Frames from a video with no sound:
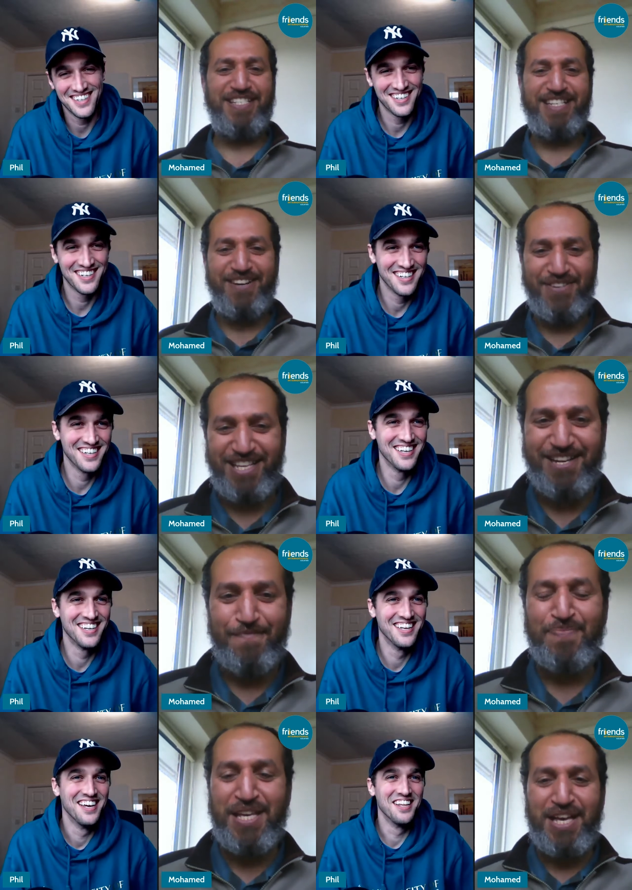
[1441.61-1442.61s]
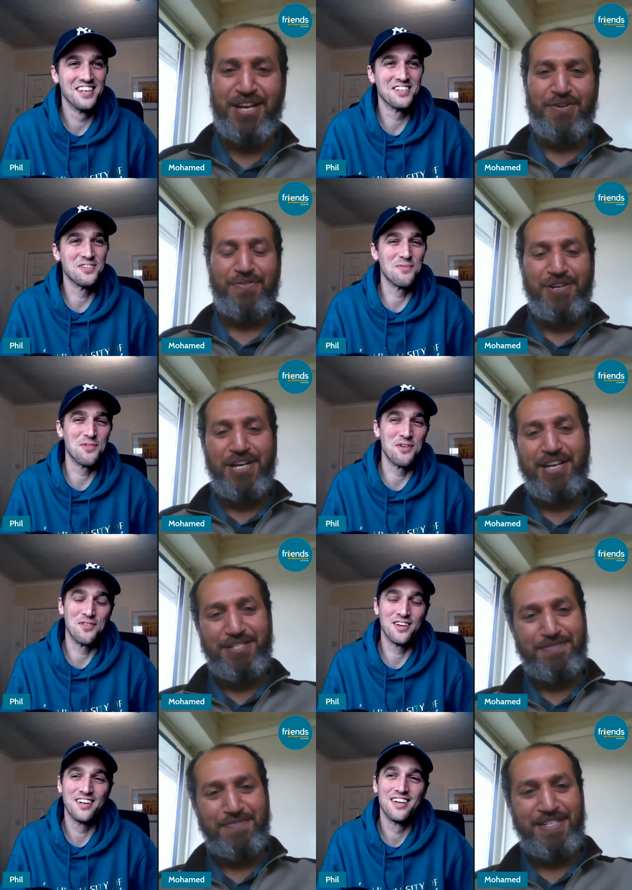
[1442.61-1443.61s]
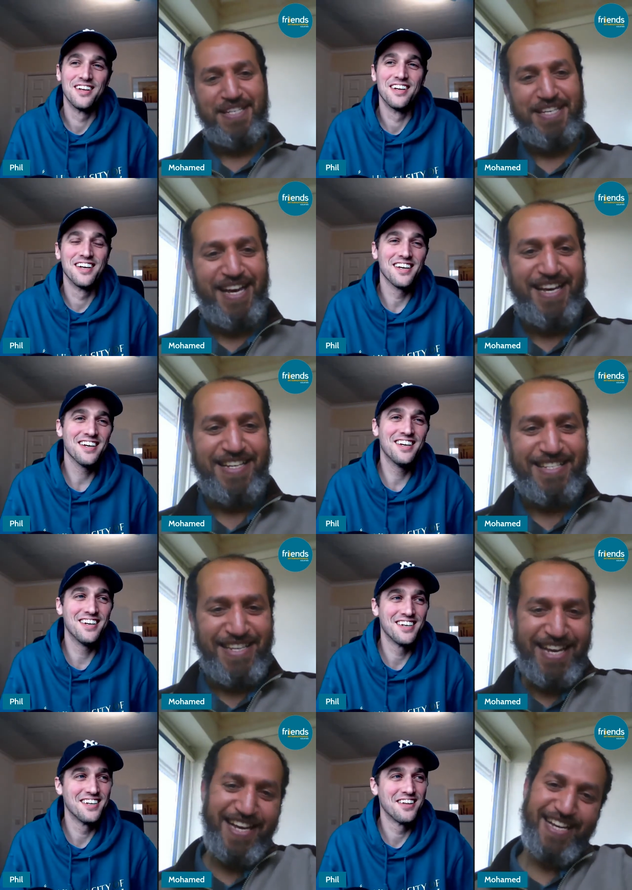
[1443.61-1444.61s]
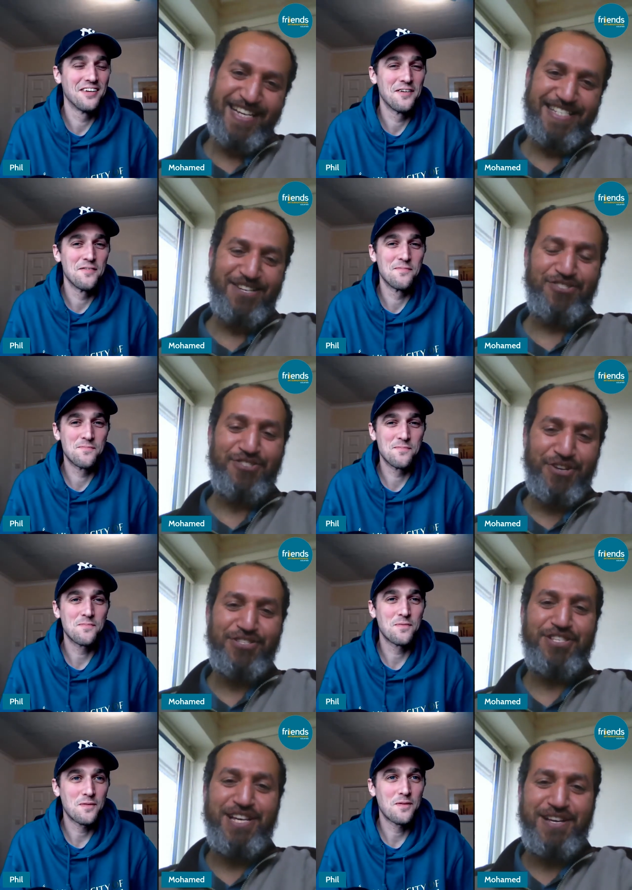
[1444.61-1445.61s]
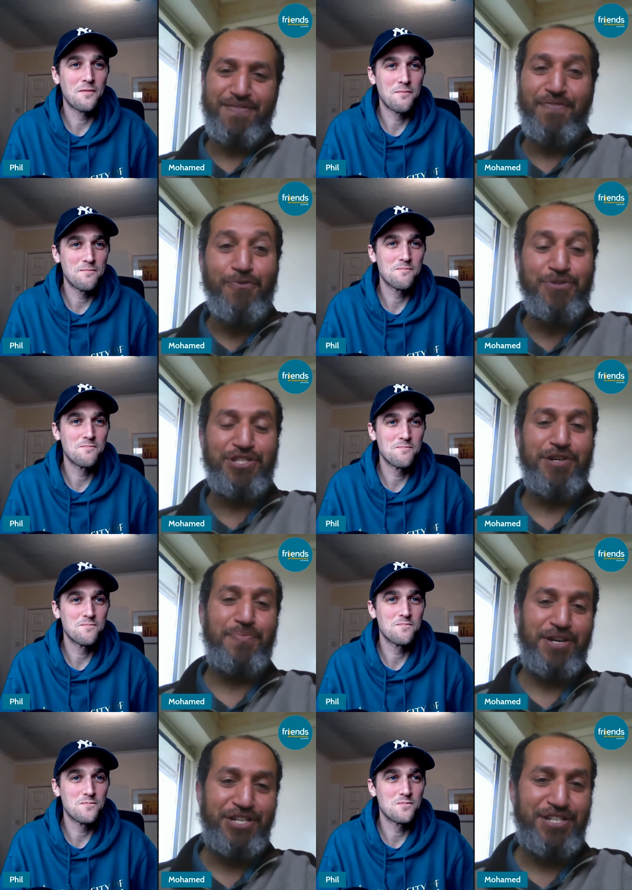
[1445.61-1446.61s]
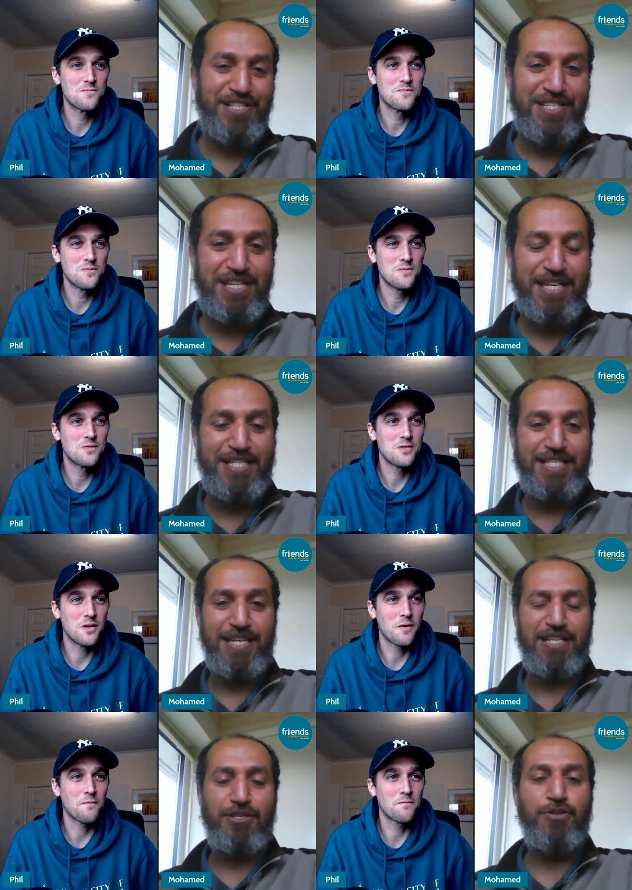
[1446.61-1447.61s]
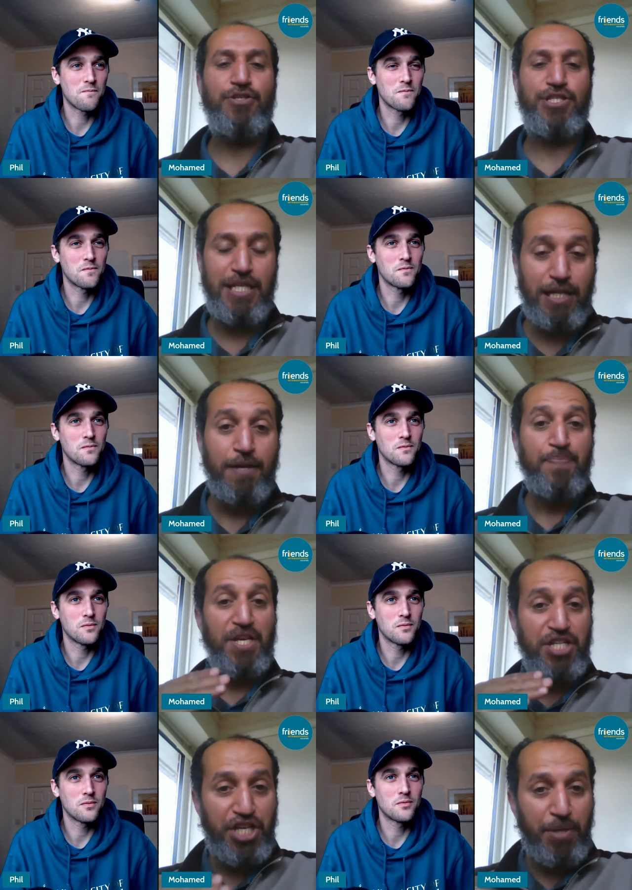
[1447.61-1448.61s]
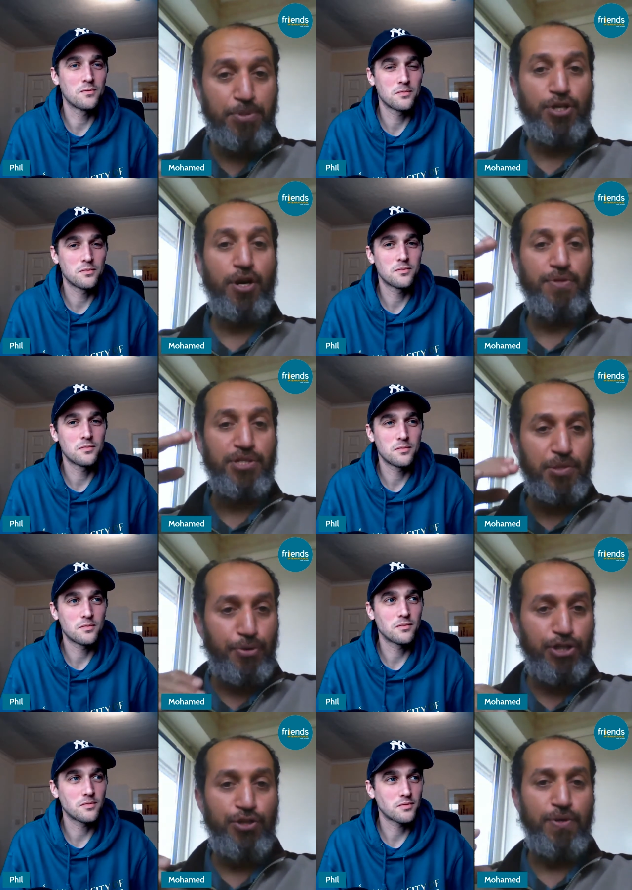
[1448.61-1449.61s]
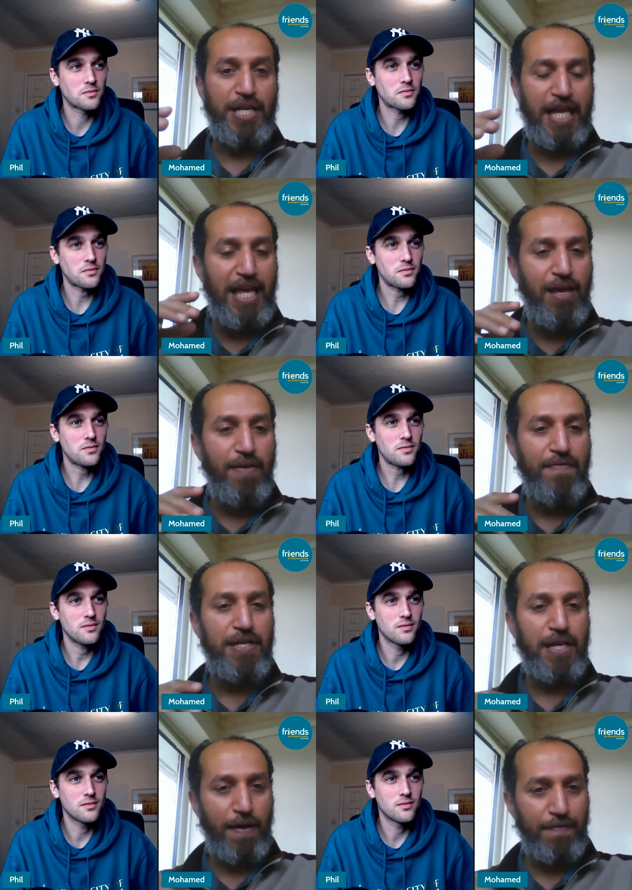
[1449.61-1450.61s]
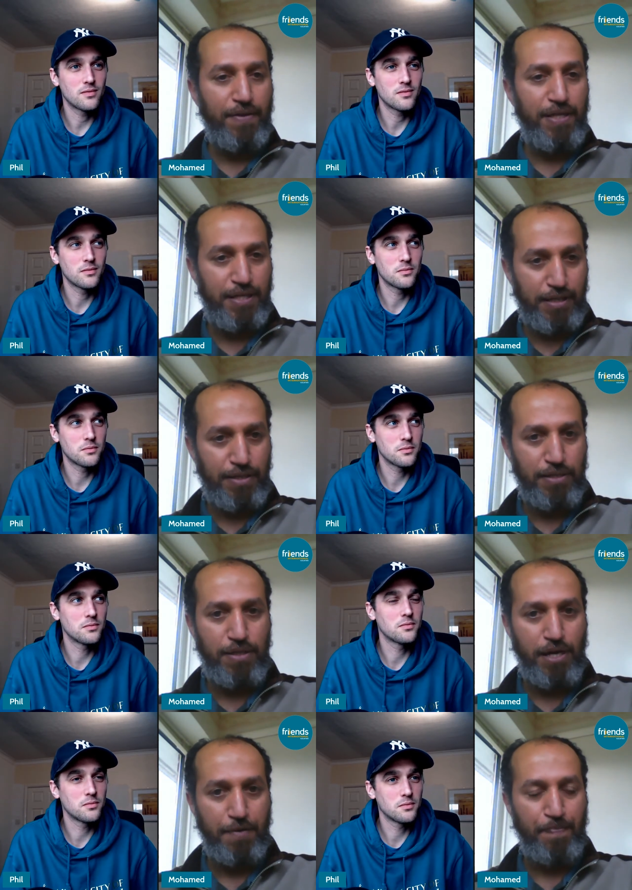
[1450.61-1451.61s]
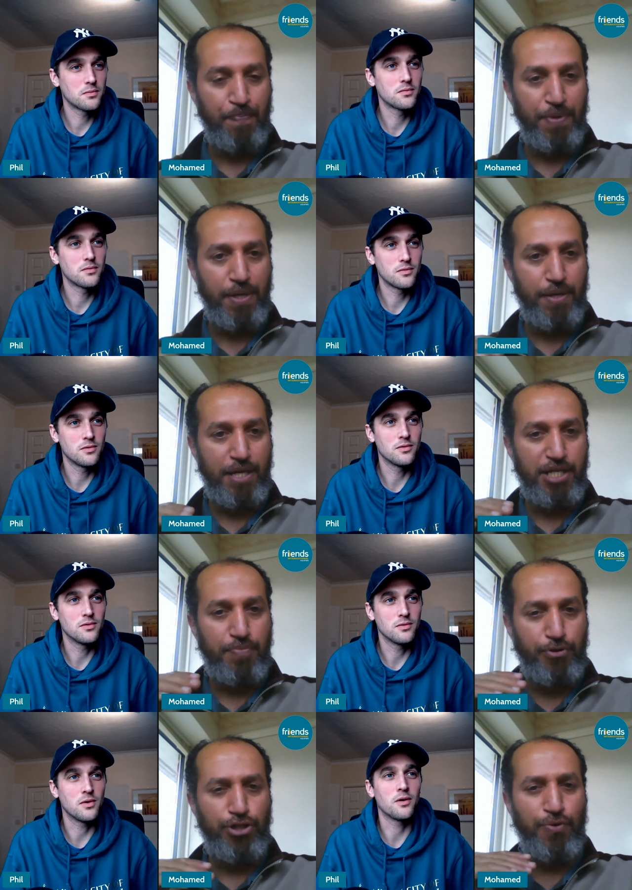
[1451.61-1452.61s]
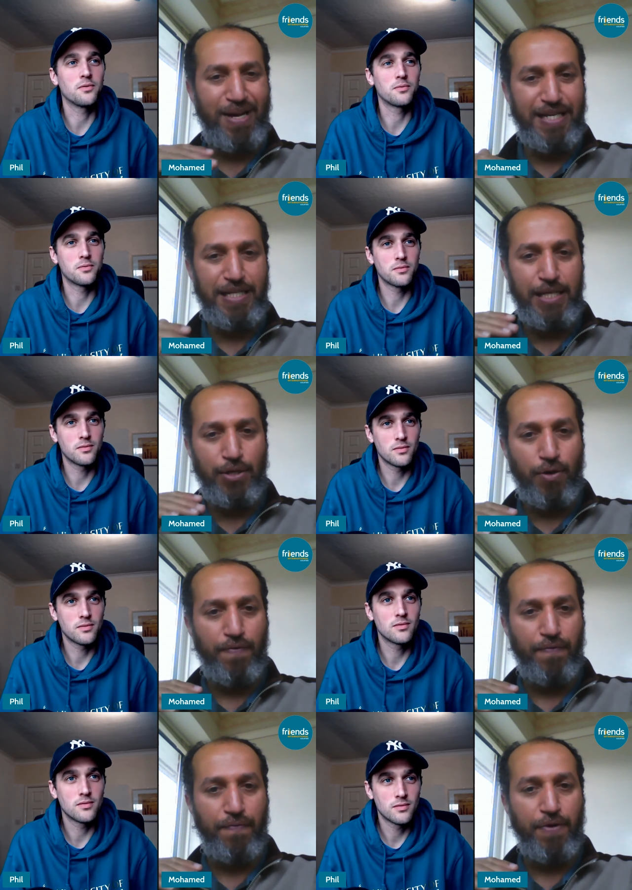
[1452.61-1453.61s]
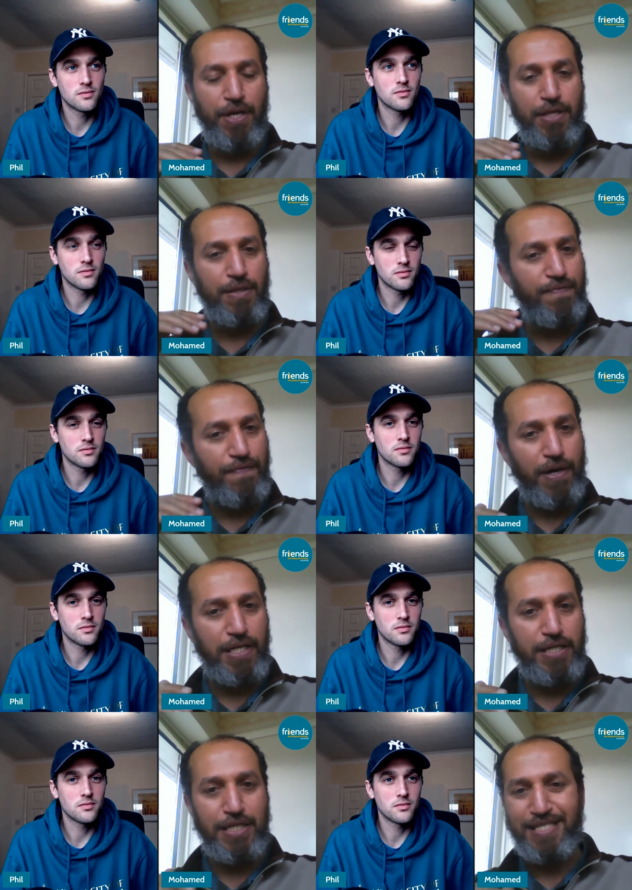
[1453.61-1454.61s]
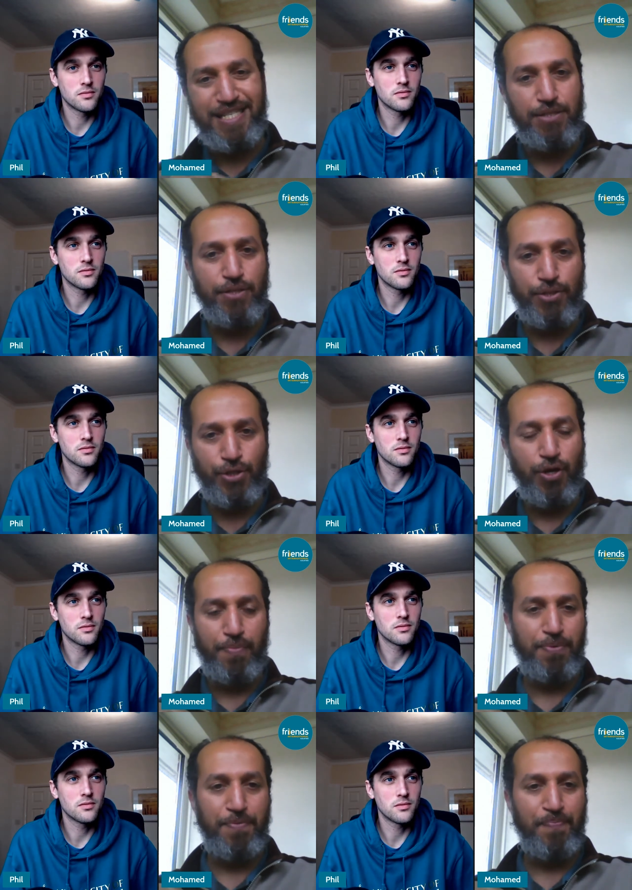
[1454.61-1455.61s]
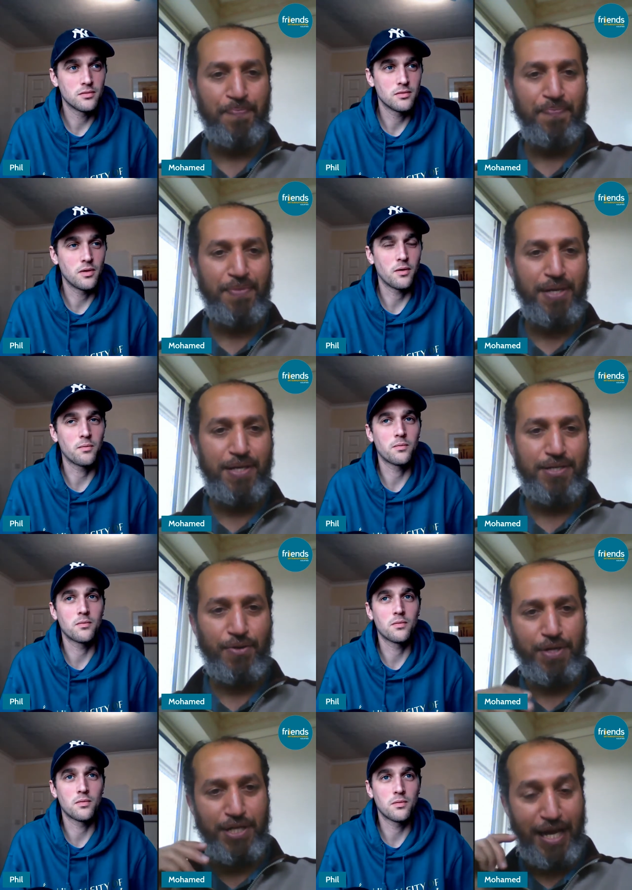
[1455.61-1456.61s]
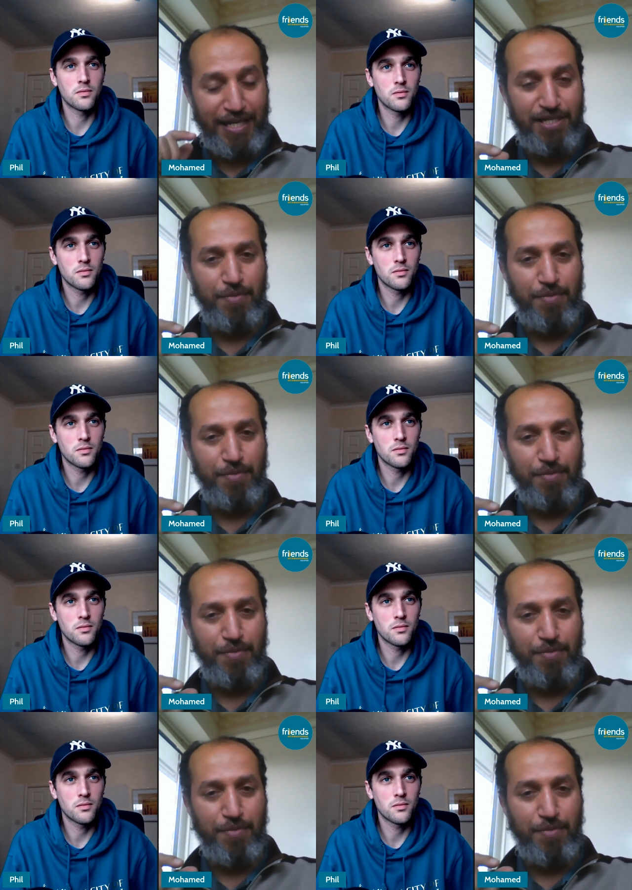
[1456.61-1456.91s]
Speaker 1: is what. That's not the point of it. Yes so it's not uh, food celebrations it's, yeah. it's still it keeps going spiritually even after the sunset time the spirituality right. of fasting doesn't stop yeah well it has